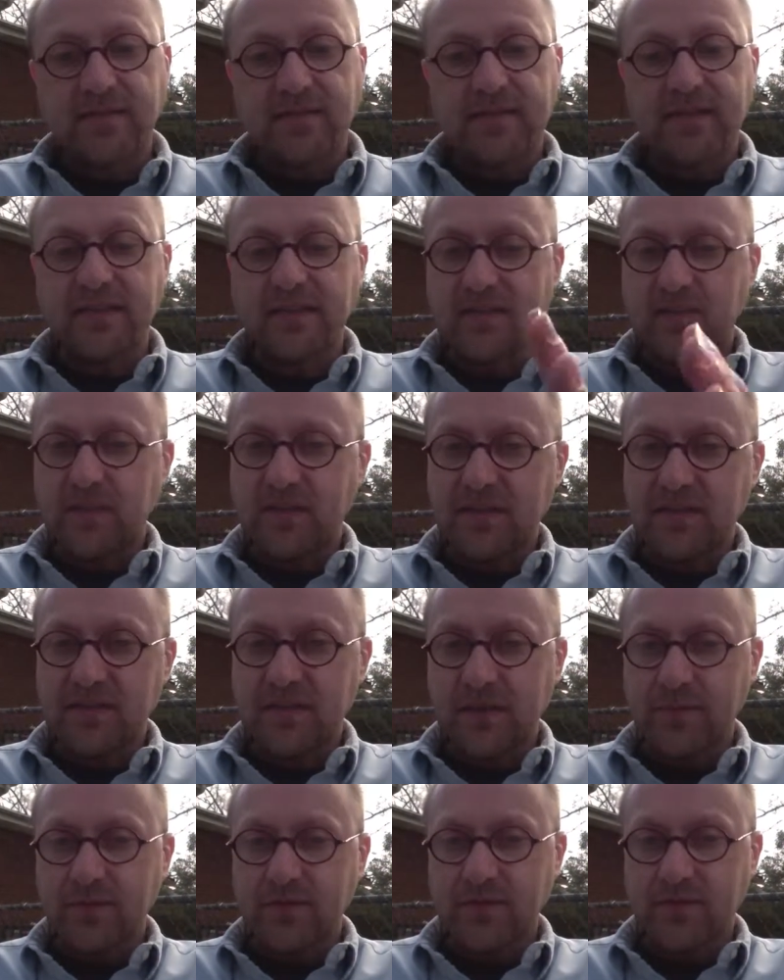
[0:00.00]
right? Small
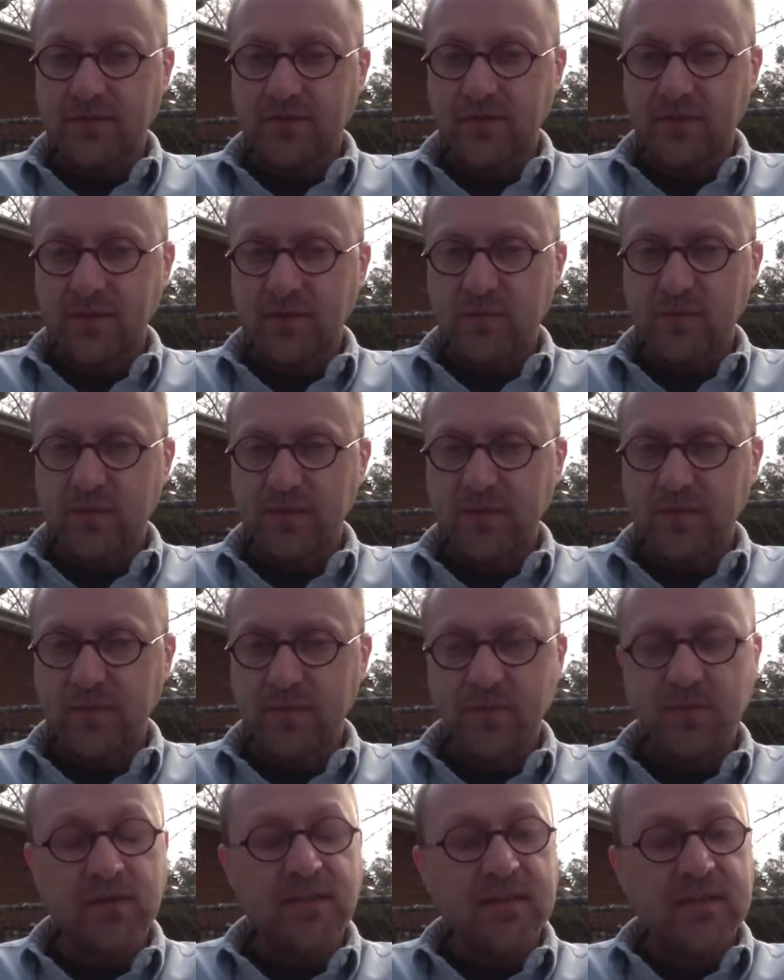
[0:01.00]
steps is the first
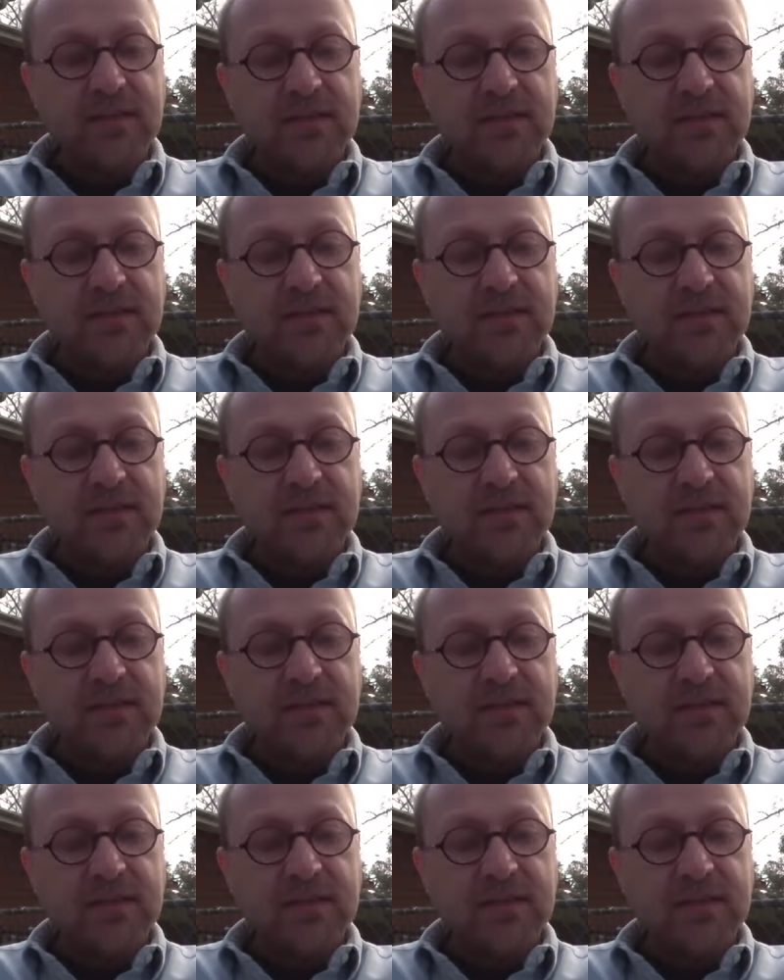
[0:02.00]
principle.